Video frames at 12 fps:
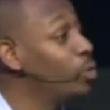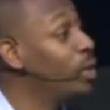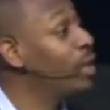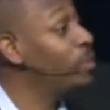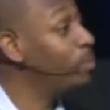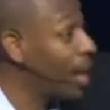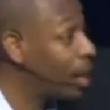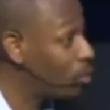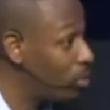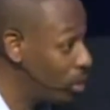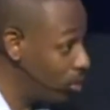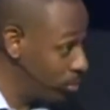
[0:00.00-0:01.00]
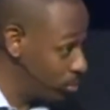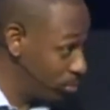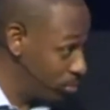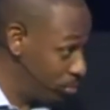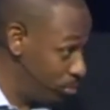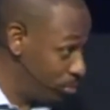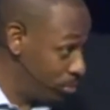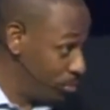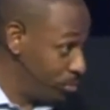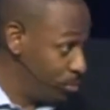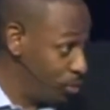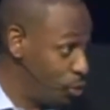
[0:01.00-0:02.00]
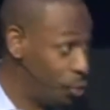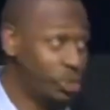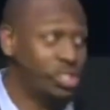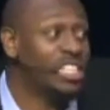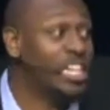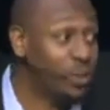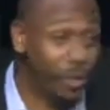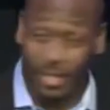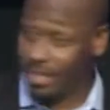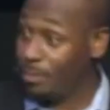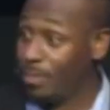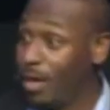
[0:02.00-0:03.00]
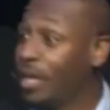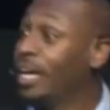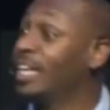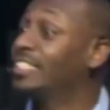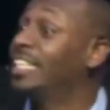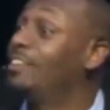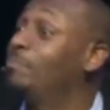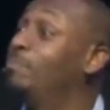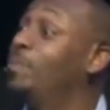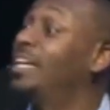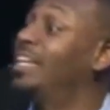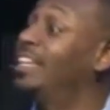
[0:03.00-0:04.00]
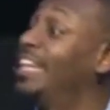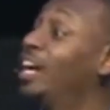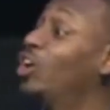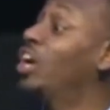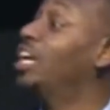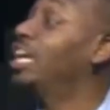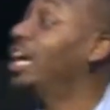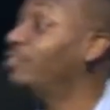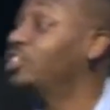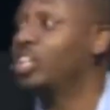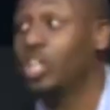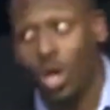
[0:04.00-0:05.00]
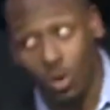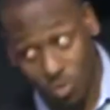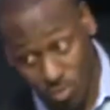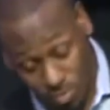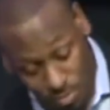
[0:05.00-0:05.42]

not the back row, who are serious about, because they've been there enough to know,